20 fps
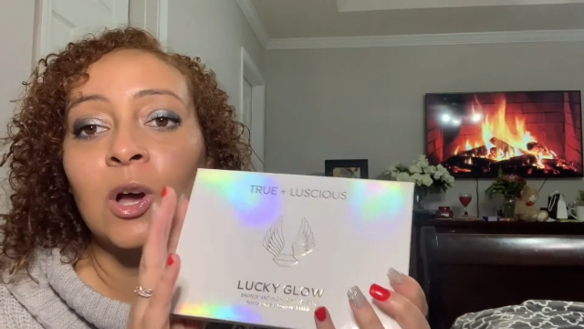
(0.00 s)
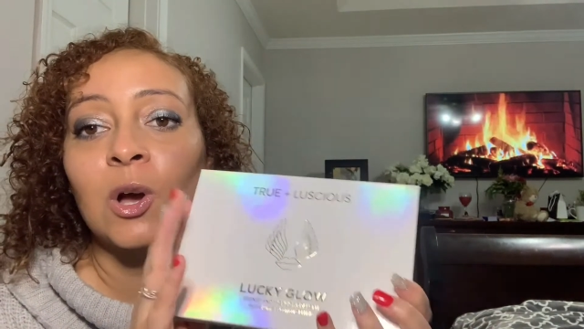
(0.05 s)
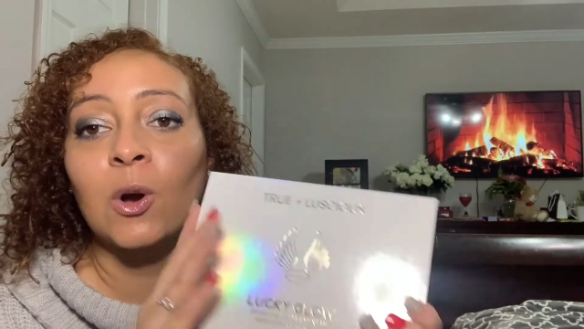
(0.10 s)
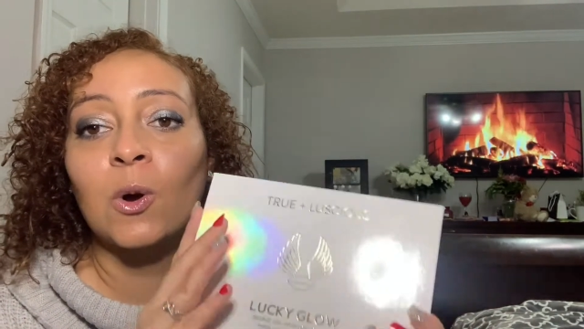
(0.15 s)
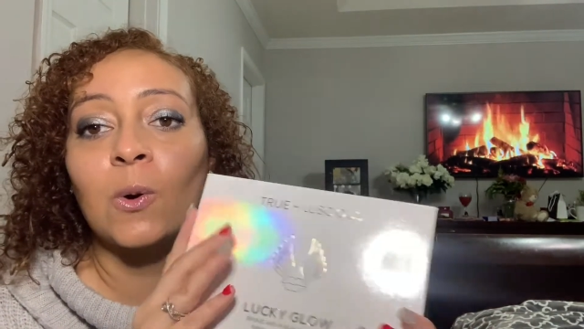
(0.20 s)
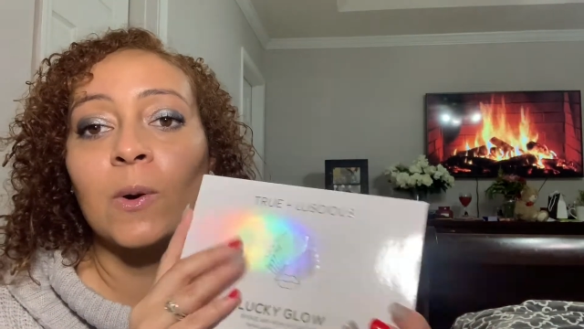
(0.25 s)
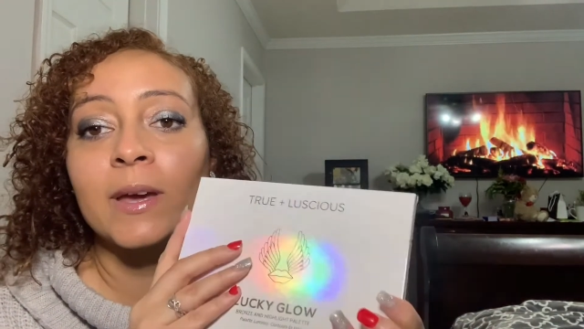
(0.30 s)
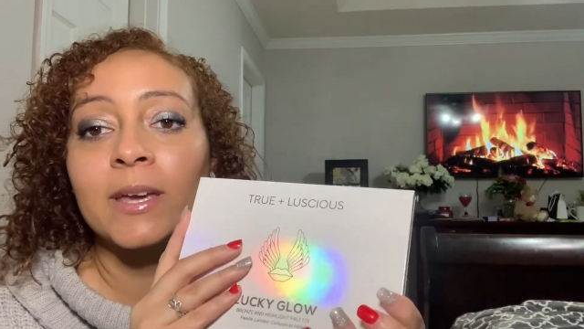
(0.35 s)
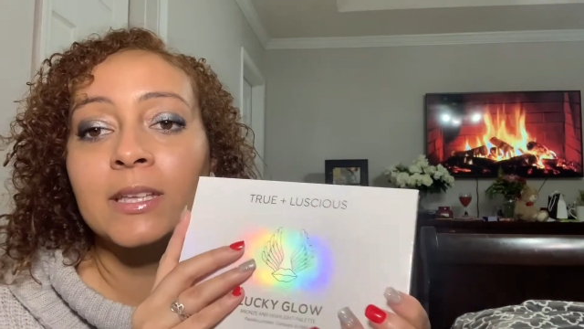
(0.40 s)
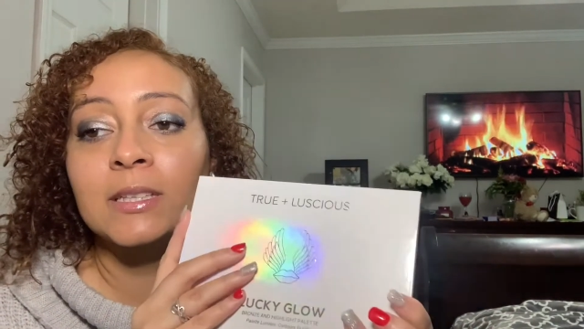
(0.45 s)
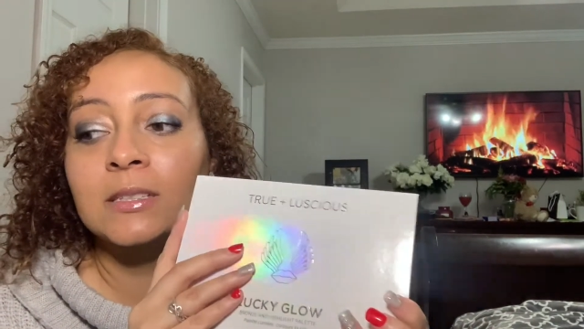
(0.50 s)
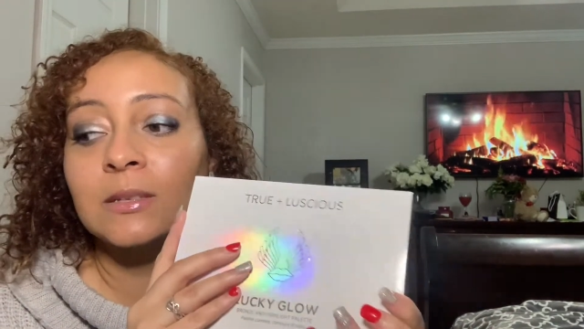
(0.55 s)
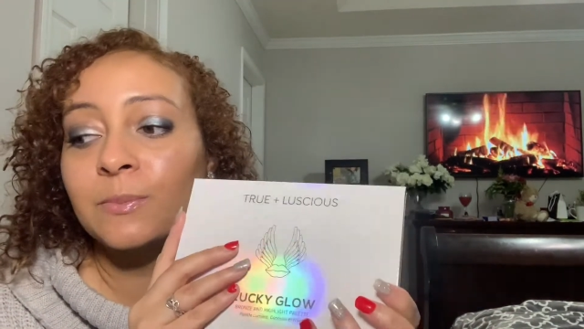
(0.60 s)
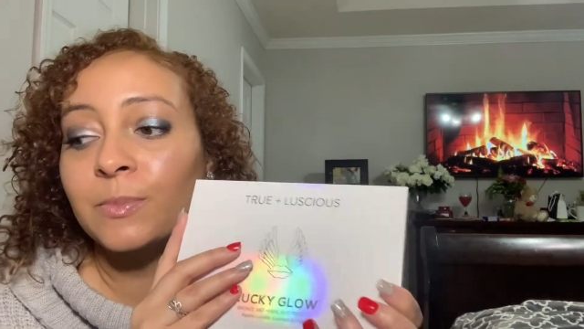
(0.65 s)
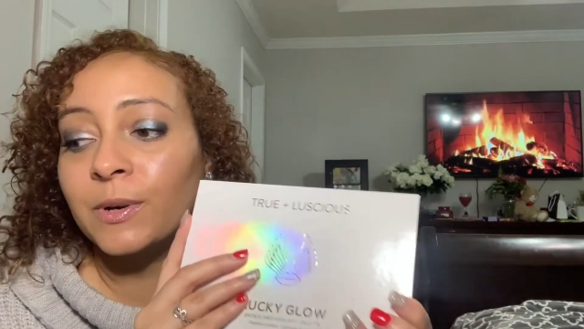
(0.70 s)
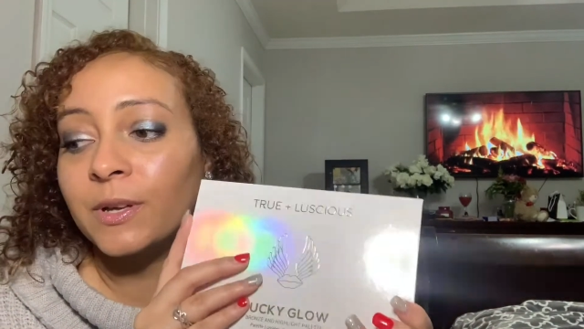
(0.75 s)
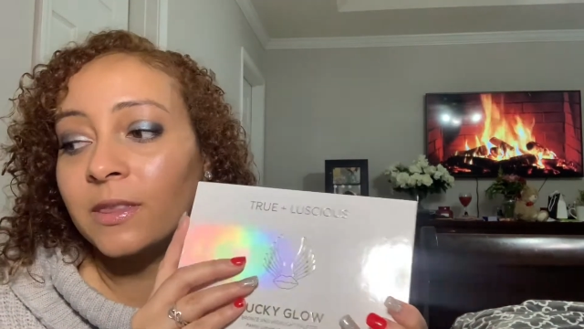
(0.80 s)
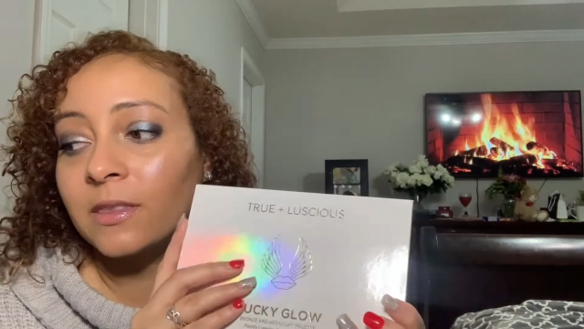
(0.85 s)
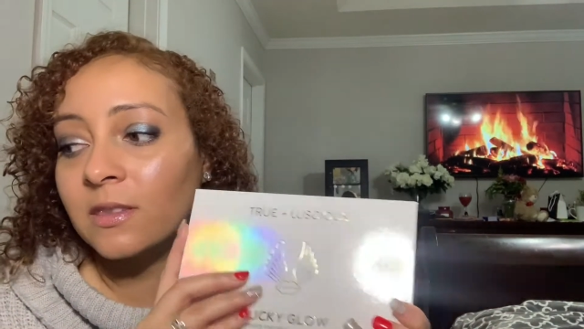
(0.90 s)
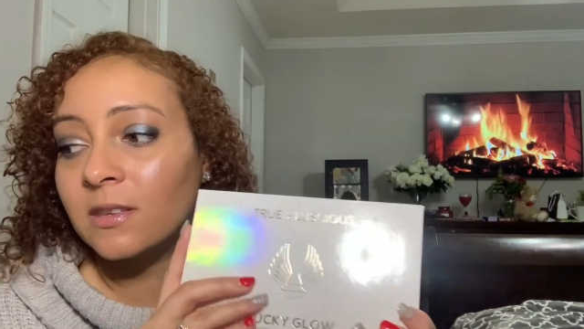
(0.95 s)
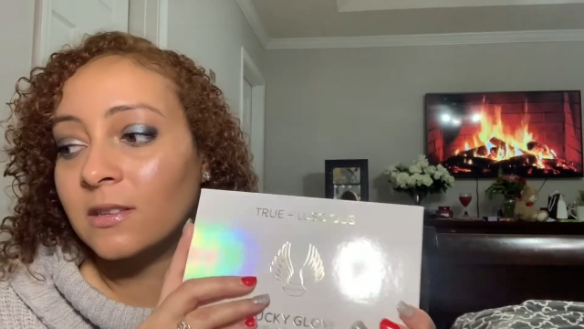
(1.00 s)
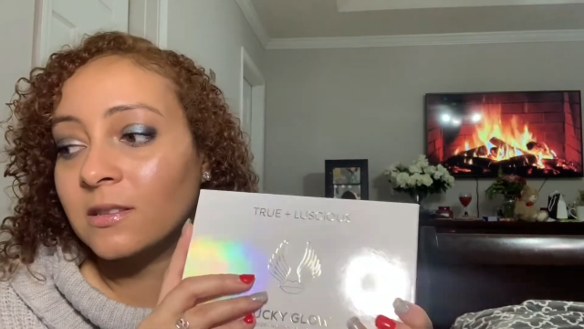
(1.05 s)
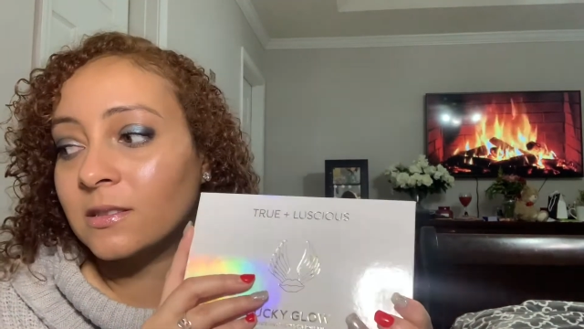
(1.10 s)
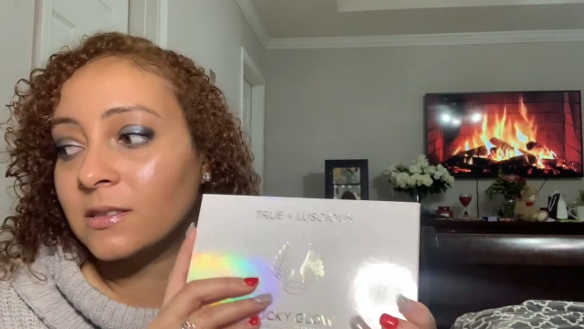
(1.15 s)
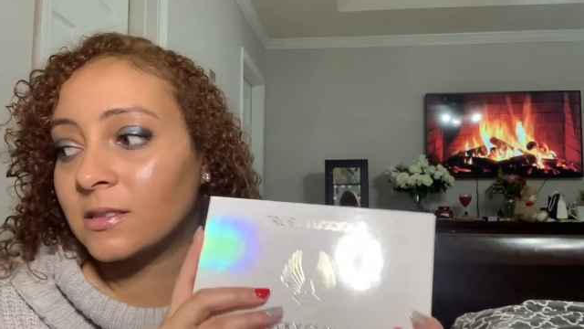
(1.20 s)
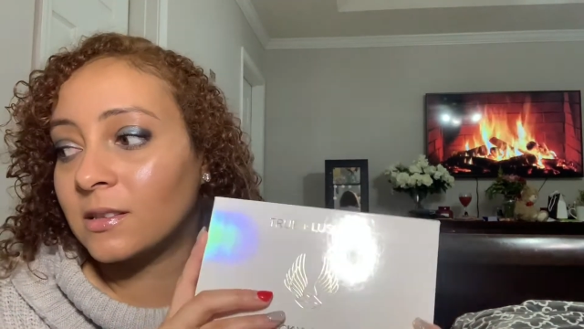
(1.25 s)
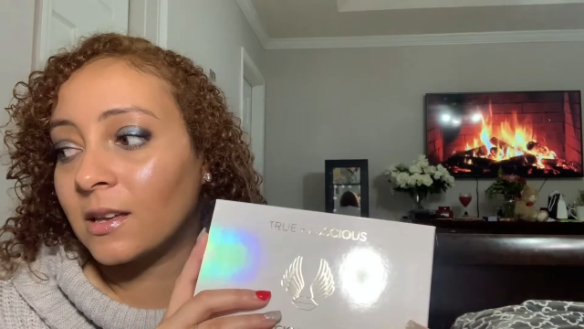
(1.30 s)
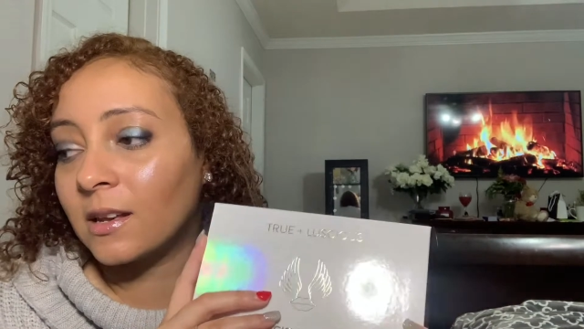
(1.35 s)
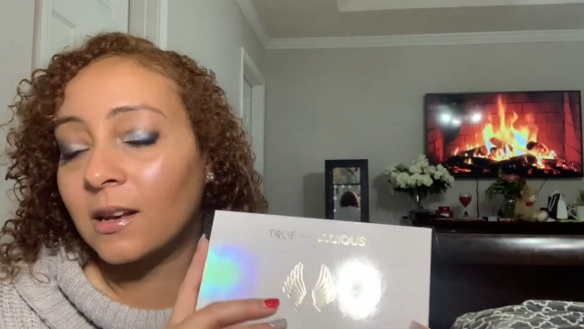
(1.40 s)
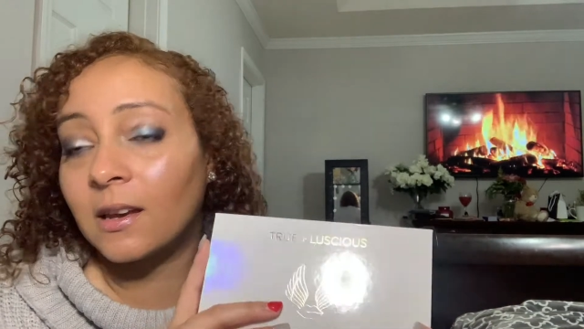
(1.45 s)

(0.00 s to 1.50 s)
going to put this in